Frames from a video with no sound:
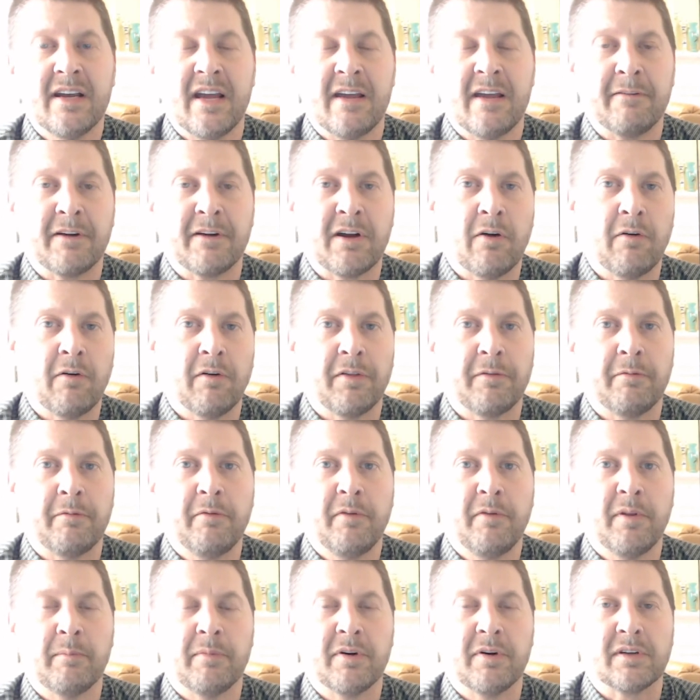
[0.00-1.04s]
If you're going
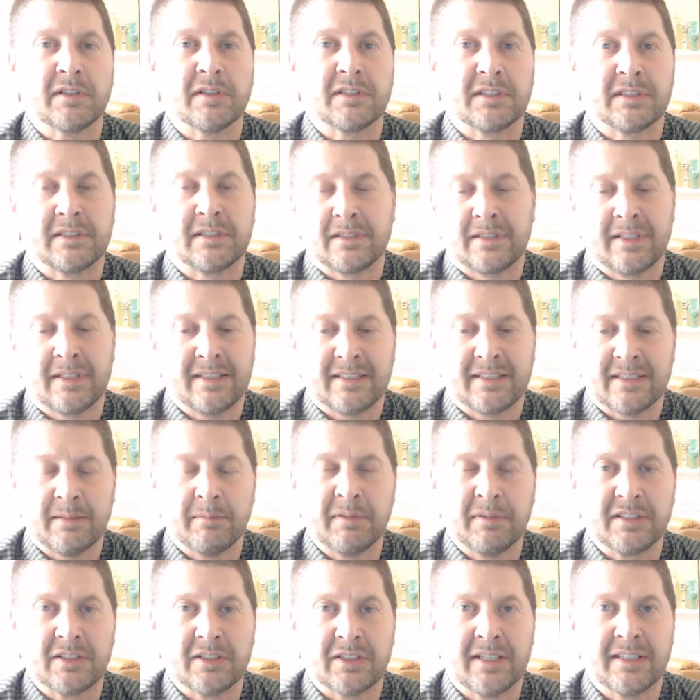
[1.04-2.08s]
through the books that
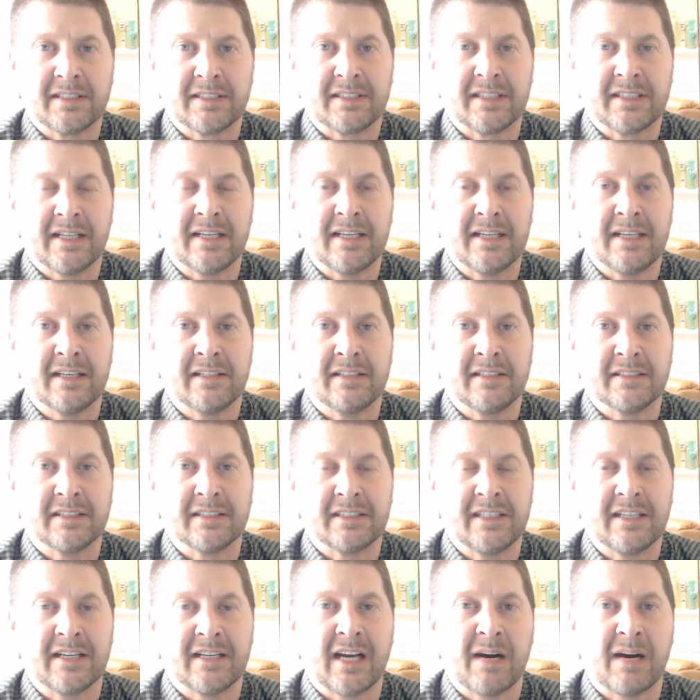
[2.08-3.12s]
somebody's trying to sell you and you
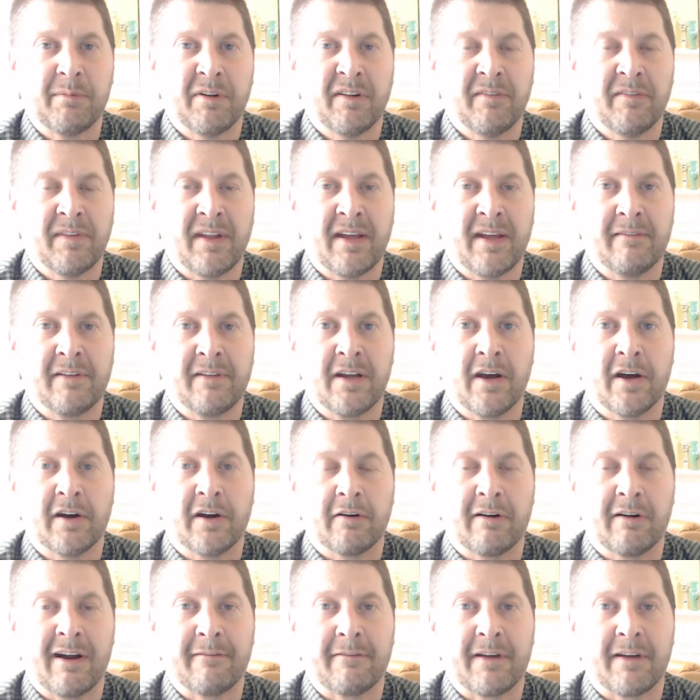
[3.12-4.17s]
see a couple of them that have the
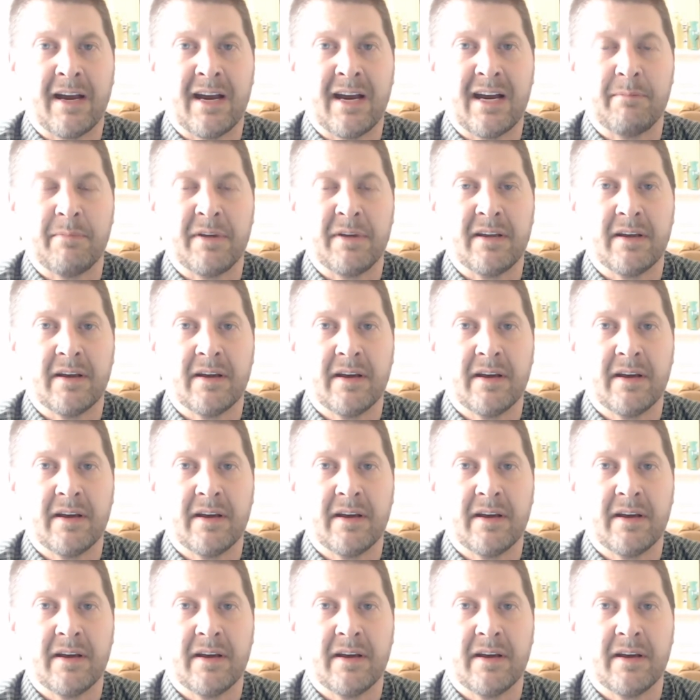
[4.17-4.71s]
autographed copy,